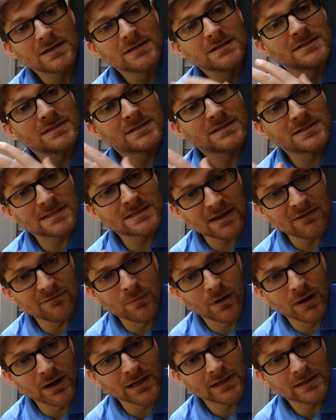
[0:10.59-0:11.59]
save
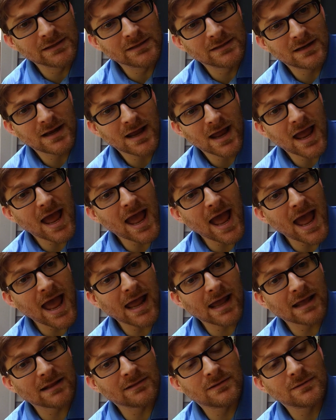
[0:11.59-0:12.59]
money
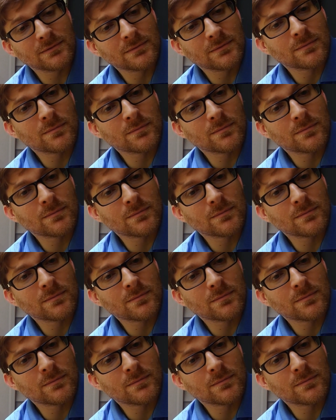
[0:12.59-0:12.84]
and